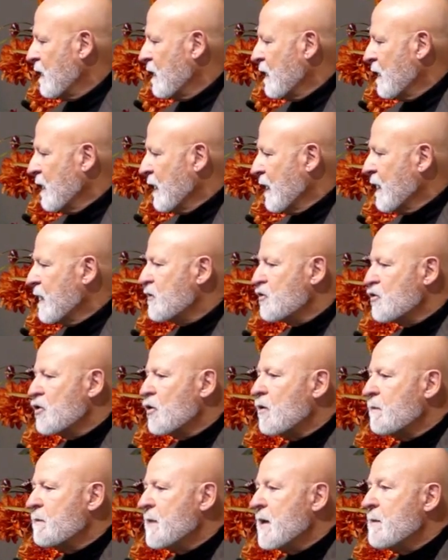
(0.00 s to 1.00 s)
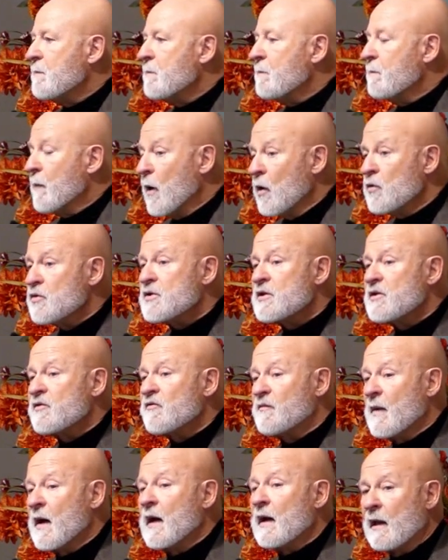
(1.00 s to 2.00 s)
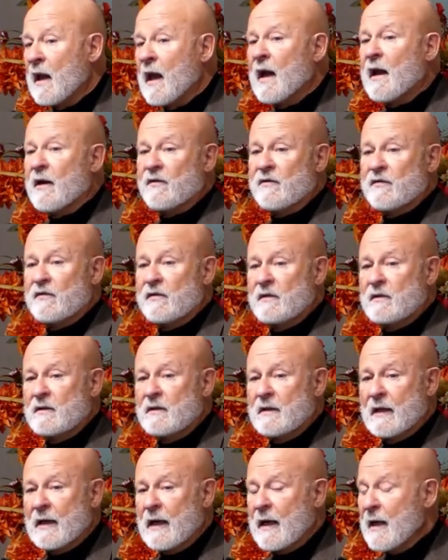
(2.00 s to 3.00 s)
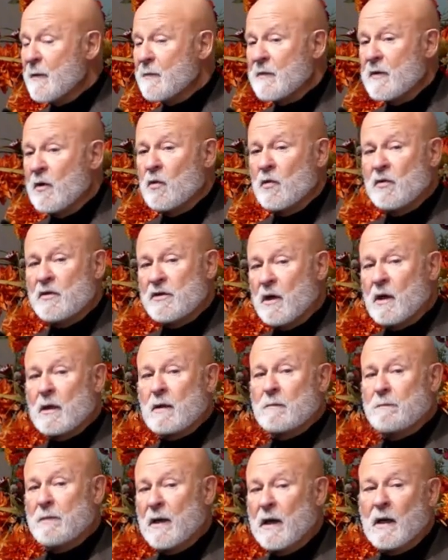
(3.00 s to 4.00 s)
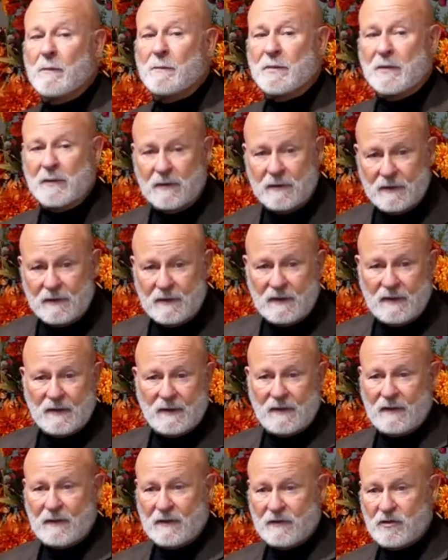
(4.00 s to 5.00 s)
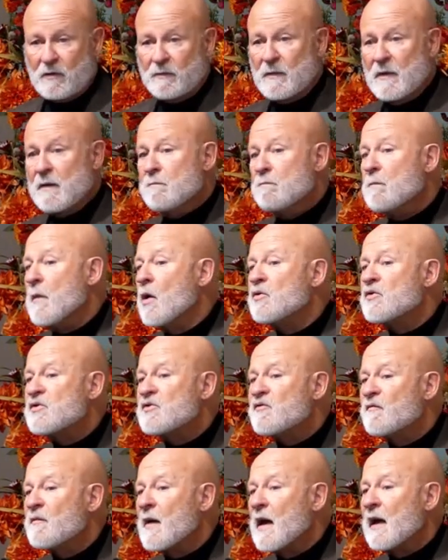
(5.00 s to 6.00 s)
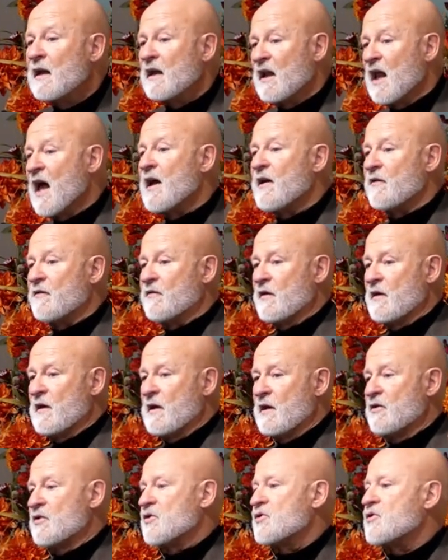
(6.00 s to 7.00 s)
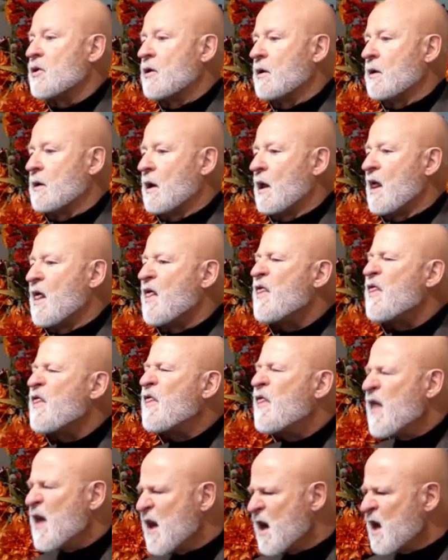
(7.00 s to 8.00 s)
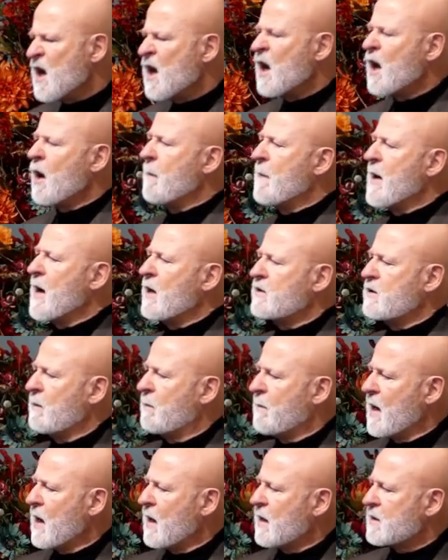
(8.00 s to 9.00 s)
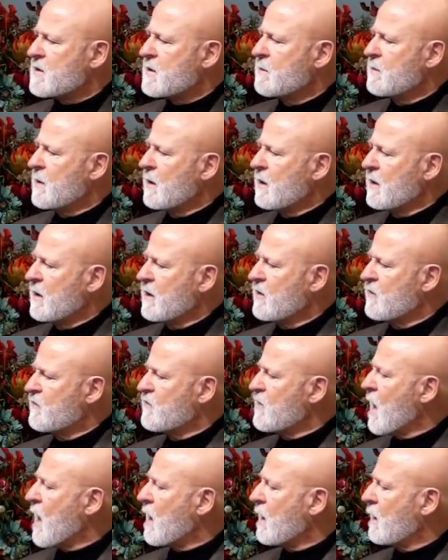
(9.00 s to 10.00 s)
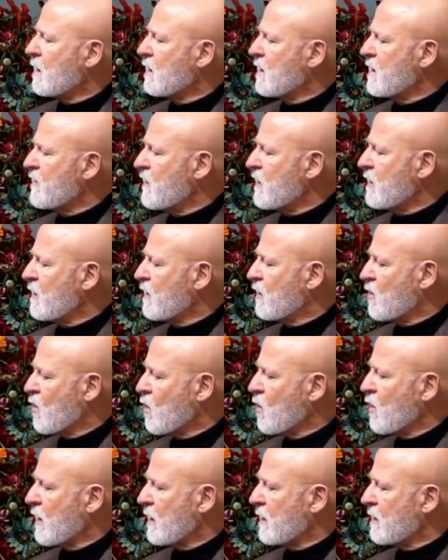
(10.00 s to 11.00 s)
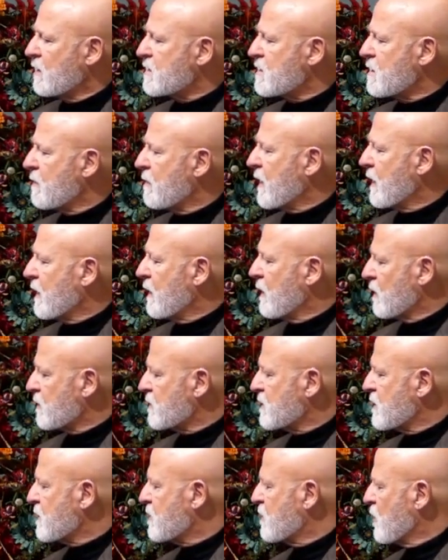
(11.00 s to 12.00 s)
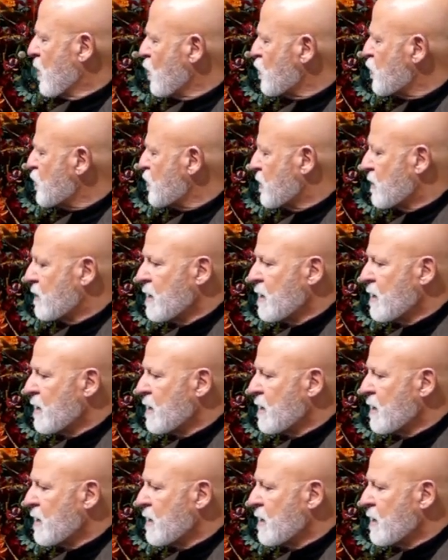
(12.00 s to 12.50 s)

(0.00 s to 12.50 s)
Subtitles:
And it took me most of my life, and I'm no young pup, it took me most of my life to start thinking about the possibility of not living according to somebody else's notion